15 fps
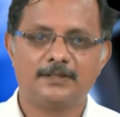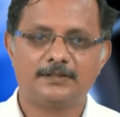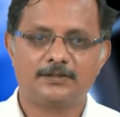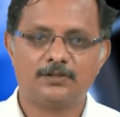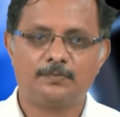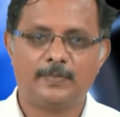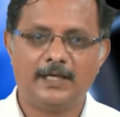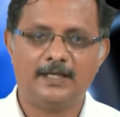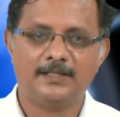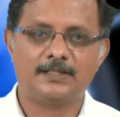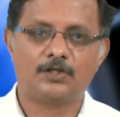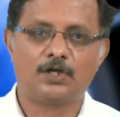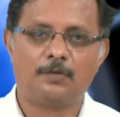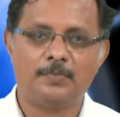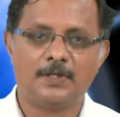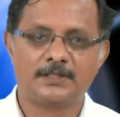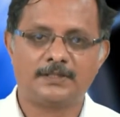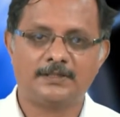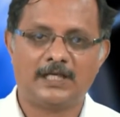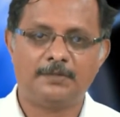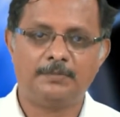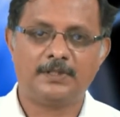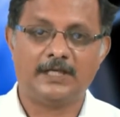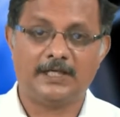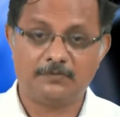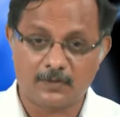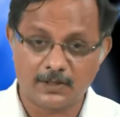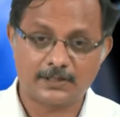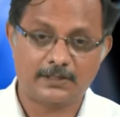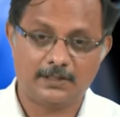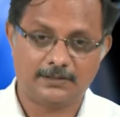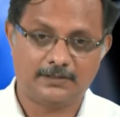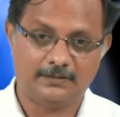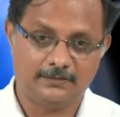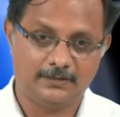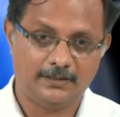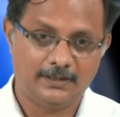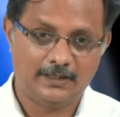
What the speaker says: So brain is a complex and dynamic network structure,